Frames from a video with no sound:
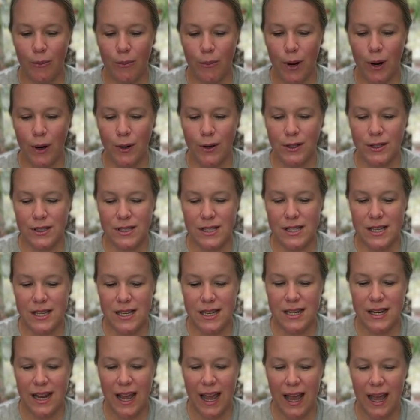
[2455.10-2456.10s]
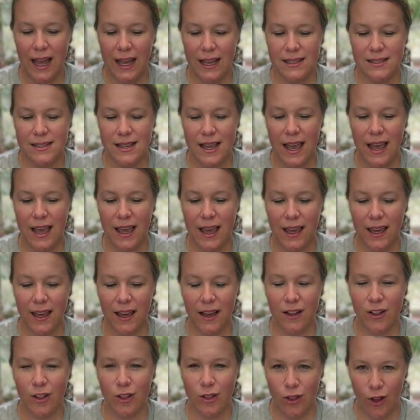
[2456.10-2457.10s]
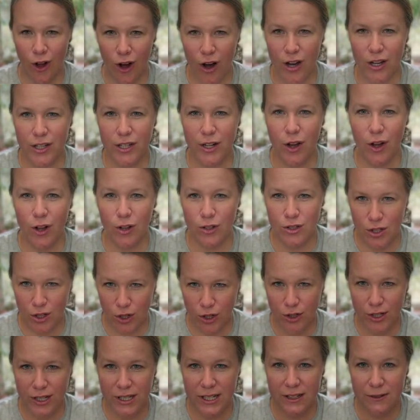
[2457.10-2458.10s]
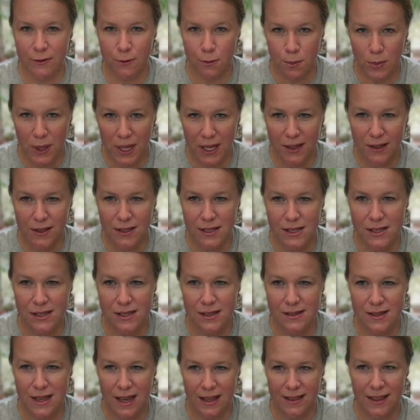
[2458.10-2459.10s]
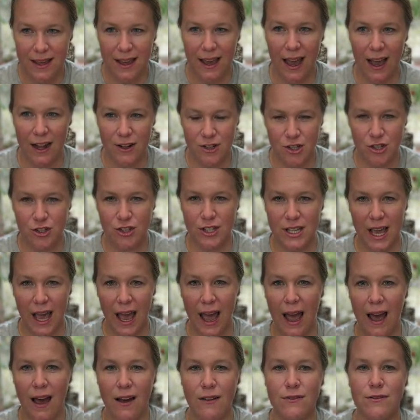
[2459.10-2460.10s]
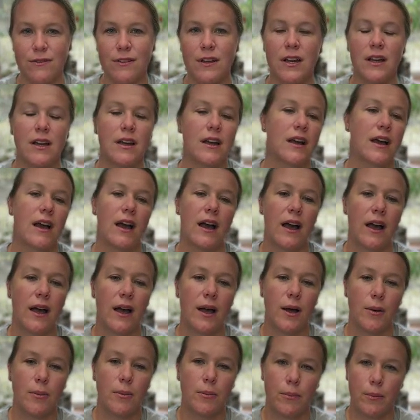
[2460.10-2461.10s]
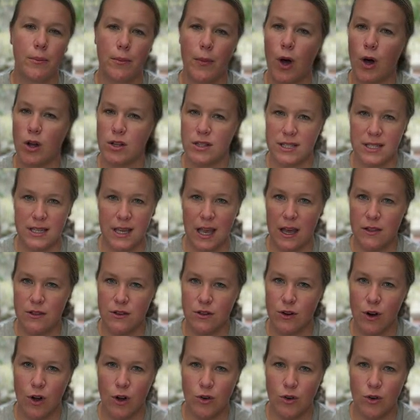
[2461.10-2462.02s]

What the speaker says: Park Seed has a lawn alternative mix that they actually have all together